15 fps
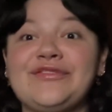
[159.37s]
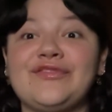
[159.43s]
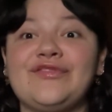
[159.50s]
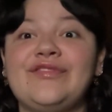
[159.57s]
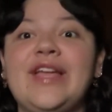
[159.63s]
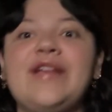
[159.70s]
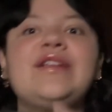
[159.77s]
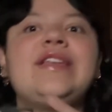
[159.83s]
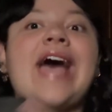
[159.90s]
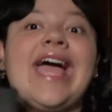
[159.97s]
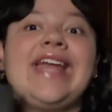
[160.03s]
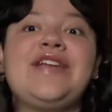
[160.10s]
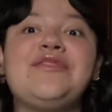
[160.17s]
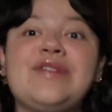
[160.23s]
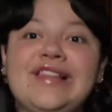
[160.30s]
they
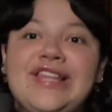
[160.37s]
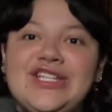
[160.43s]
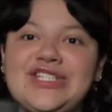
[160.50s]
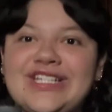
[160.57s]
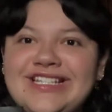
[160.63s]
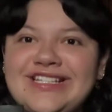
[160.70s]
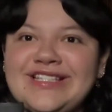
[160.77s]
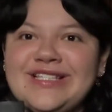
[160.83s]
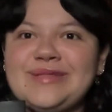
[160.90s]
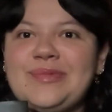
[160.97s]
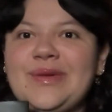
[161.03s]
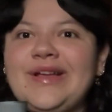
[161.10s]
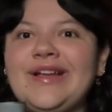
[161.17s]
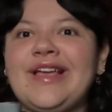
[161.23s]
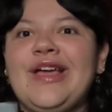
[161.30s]
tied in religion in this
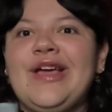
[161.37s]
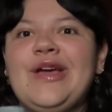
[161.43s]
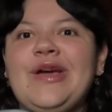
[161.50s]
book,